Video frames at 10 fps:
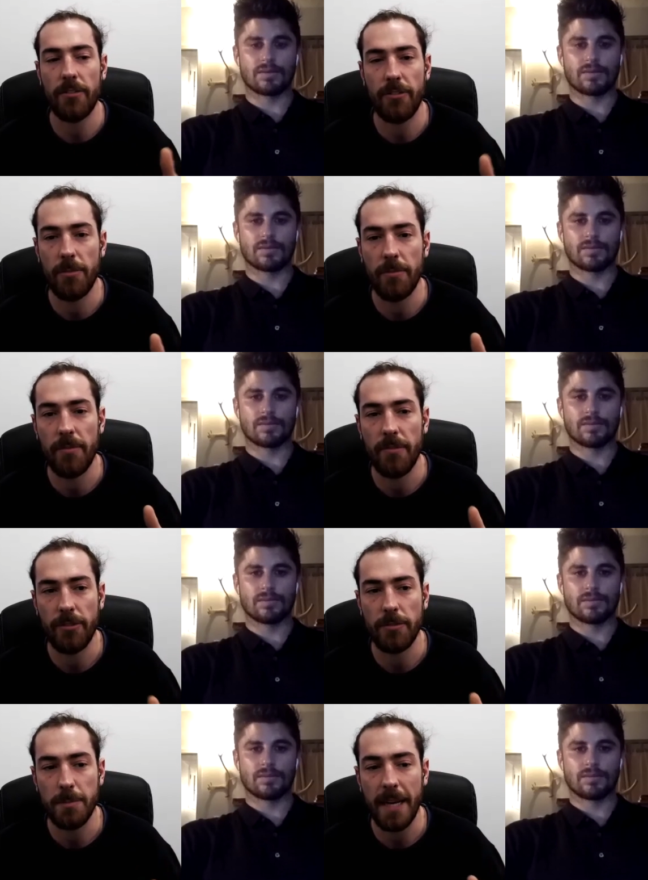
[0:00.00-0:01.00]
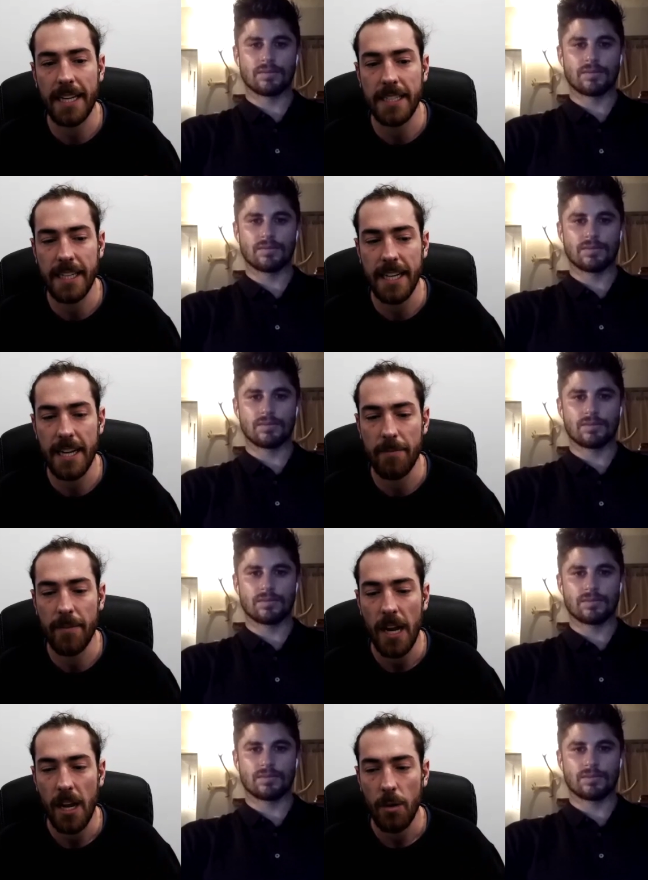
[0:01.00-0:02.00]
Speaker 1: from from speaking to him
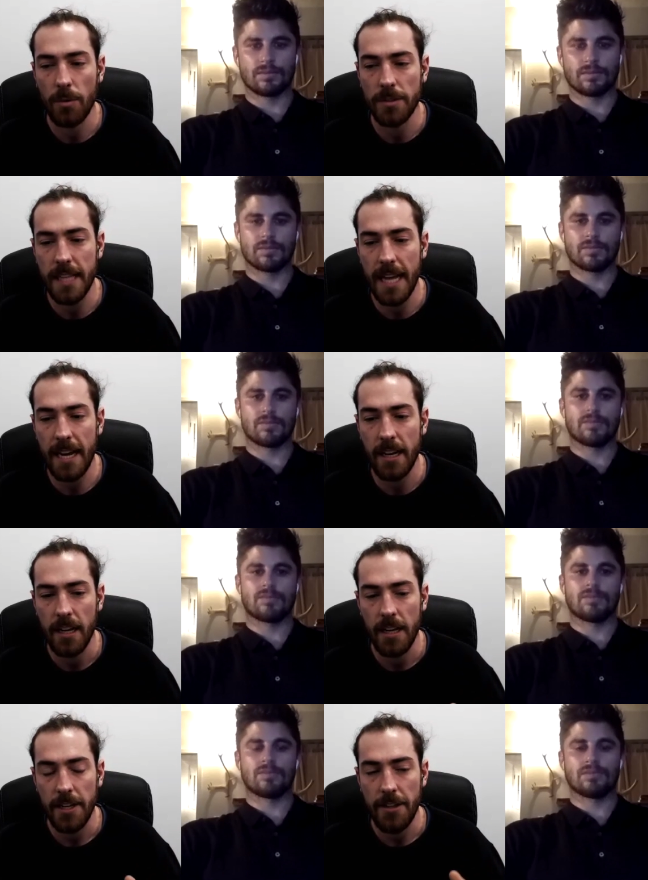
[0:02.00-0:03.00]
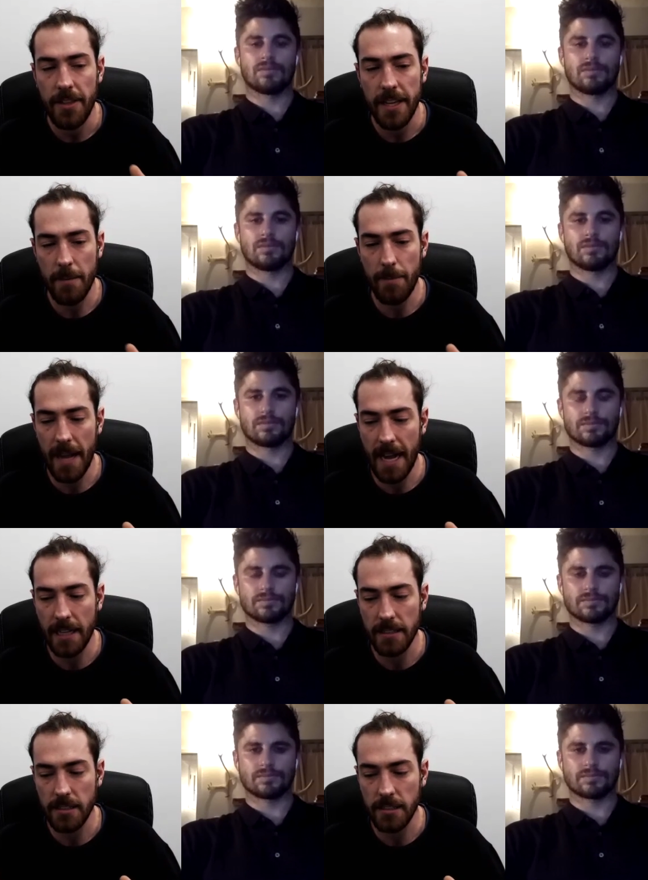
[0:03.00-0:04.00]
was that you think
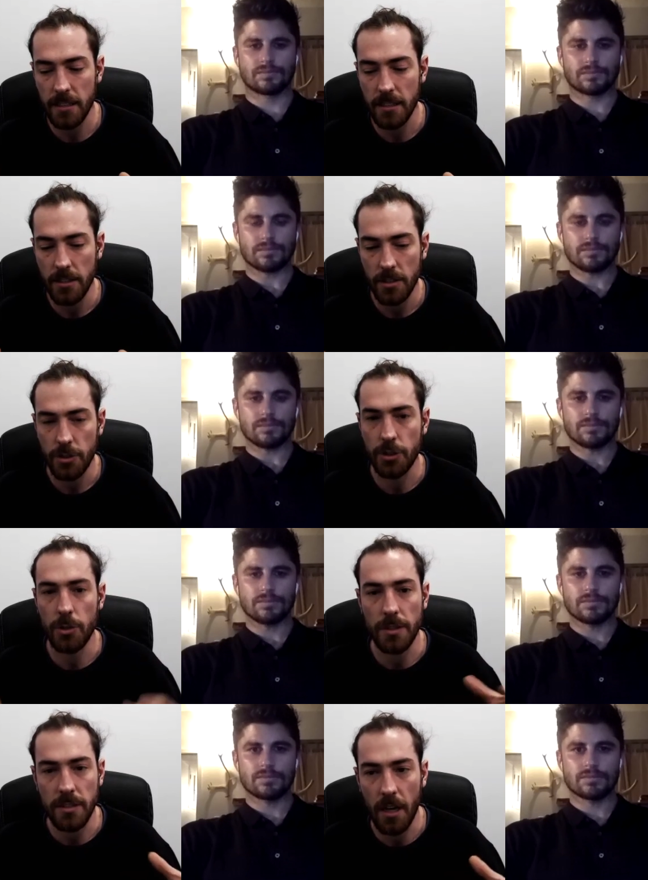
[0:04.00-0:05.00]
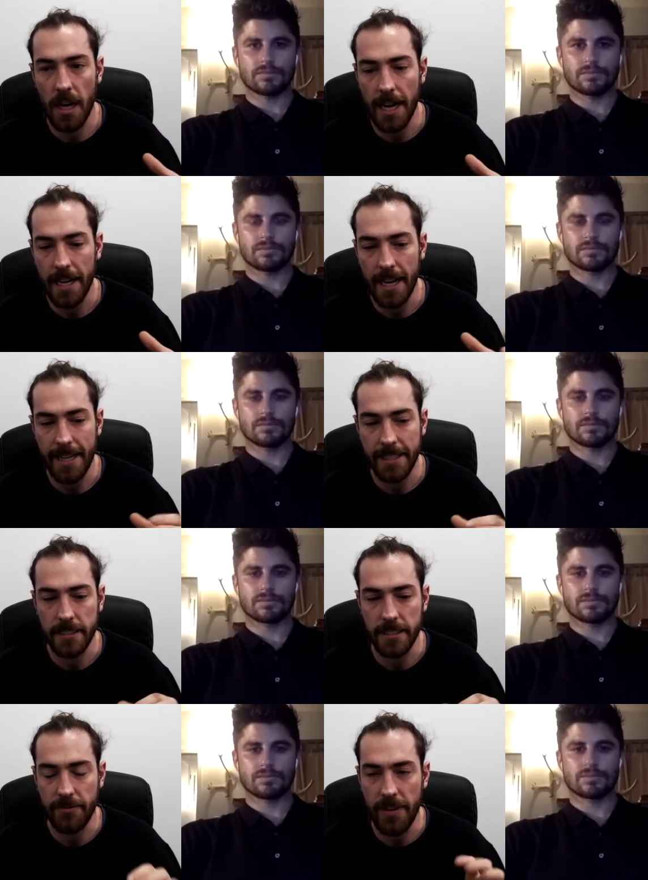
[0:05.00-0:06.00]
about suicide as
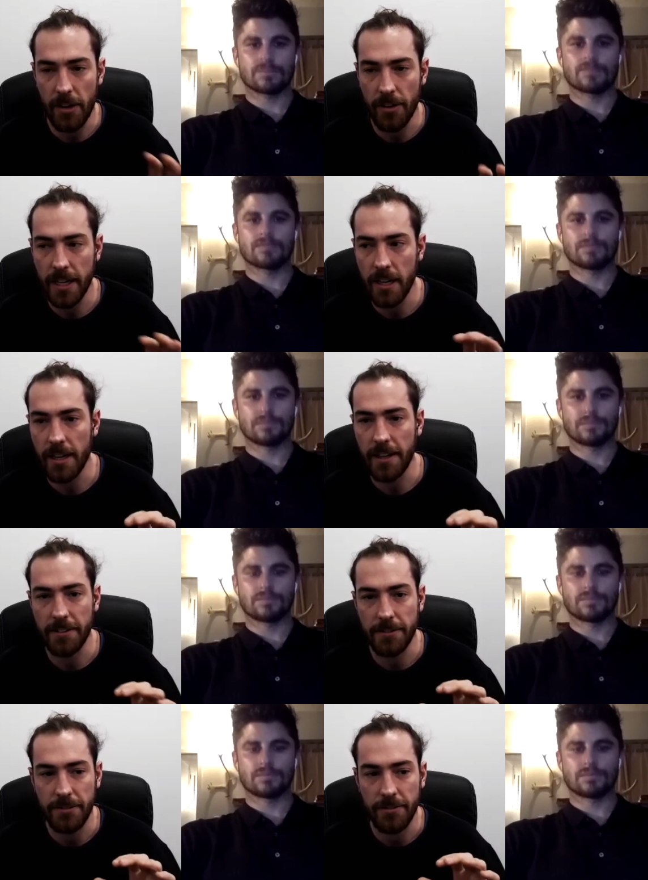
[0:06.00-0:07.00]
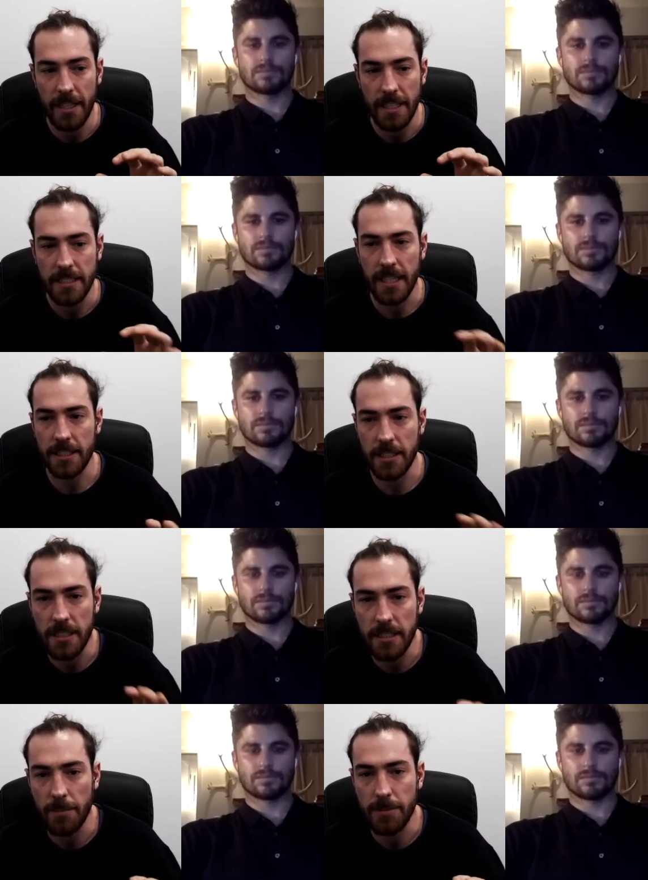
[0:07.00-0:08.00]
this very kind of touchy
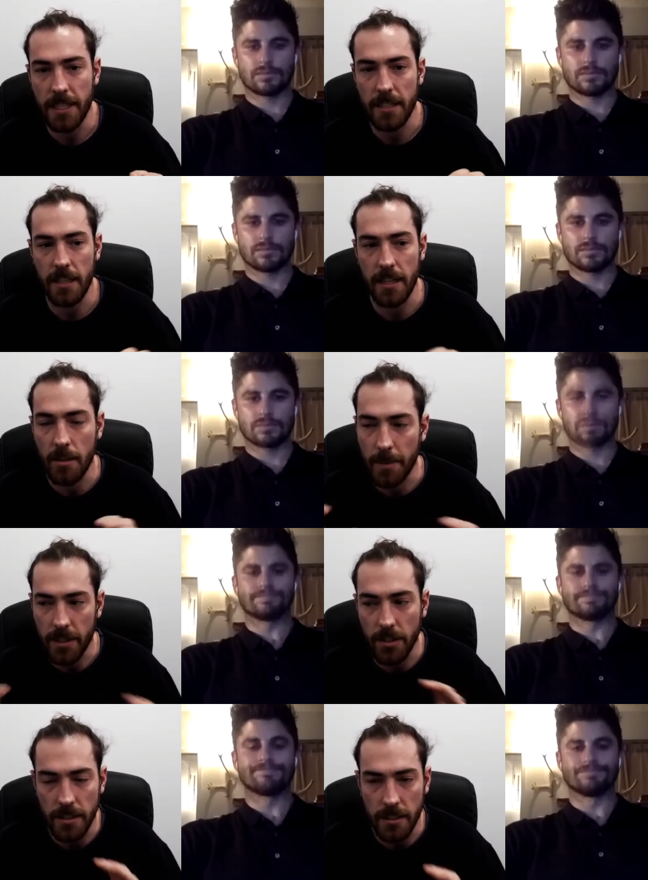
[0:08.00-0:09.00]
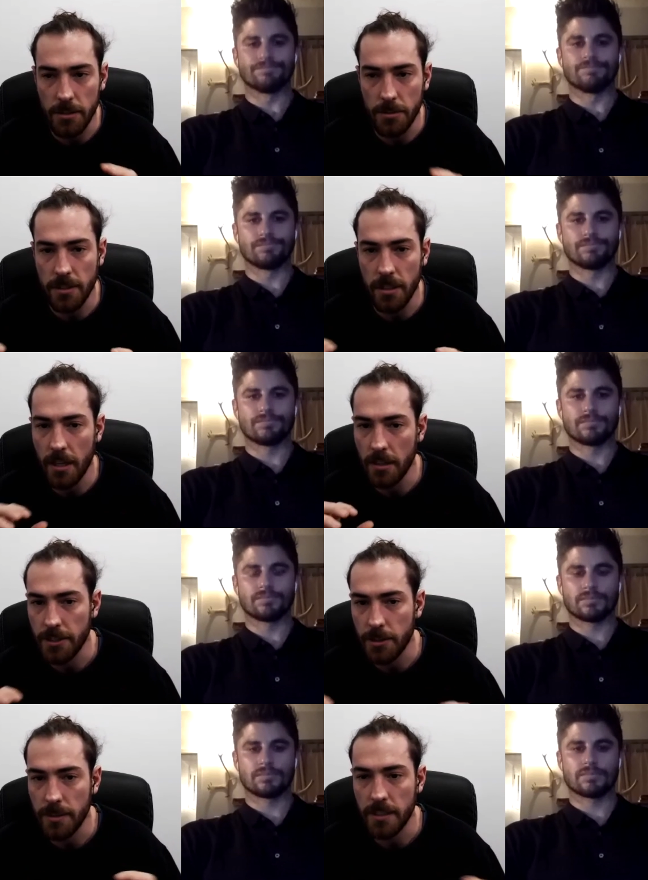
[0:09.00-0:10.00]
subject like oh my god they're suicidal they're
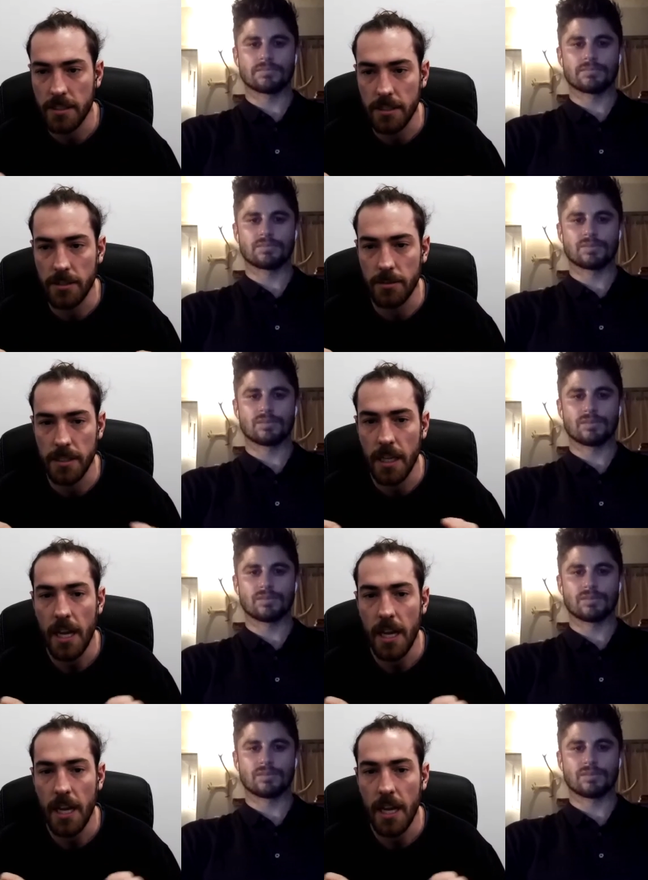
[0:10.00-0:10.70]
doing this they're doing this